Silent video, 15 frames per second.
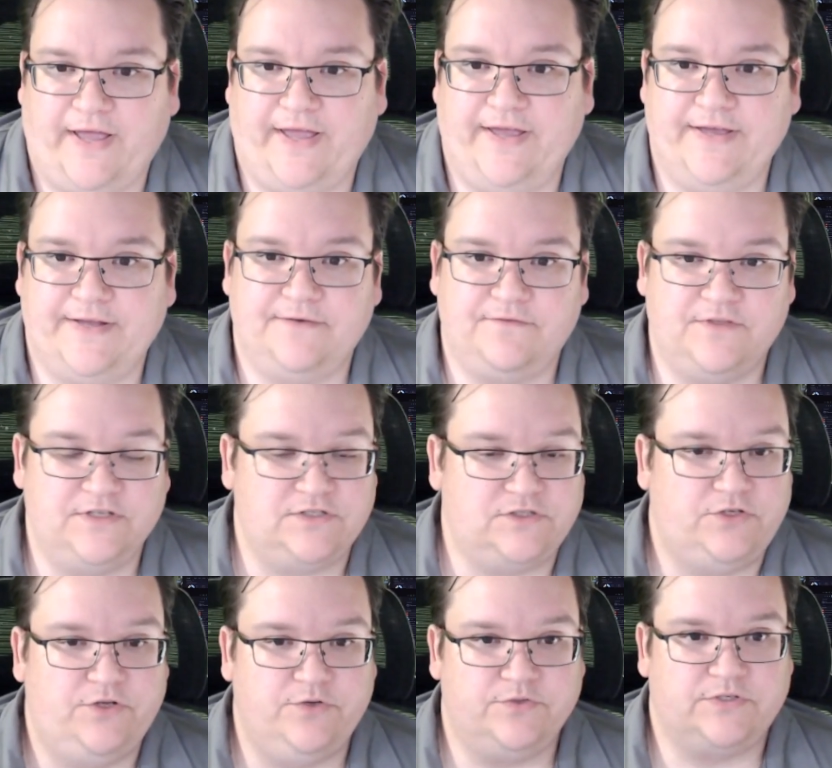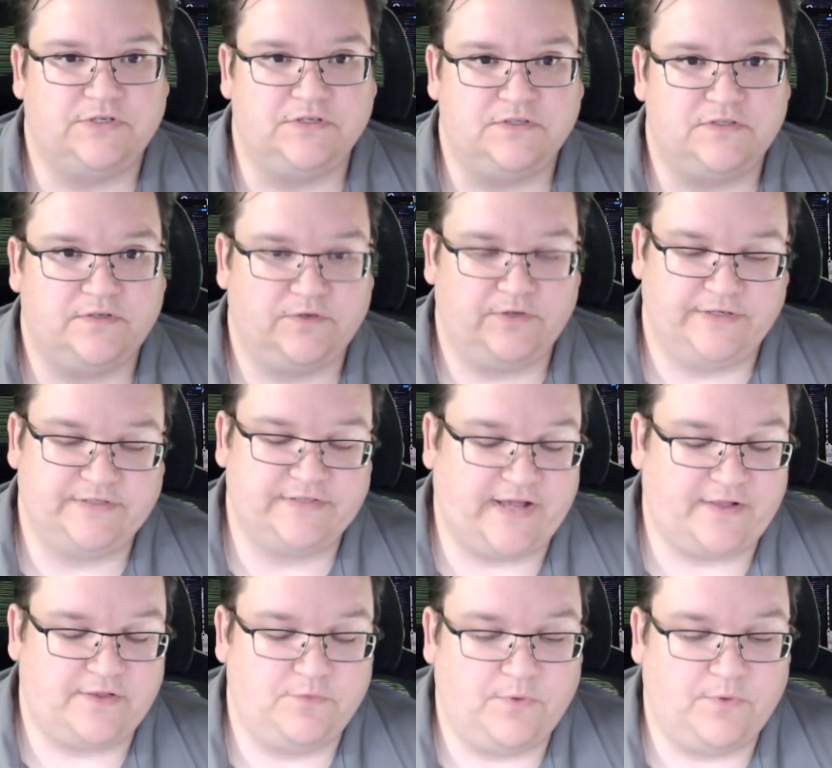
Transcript: And this uses exactly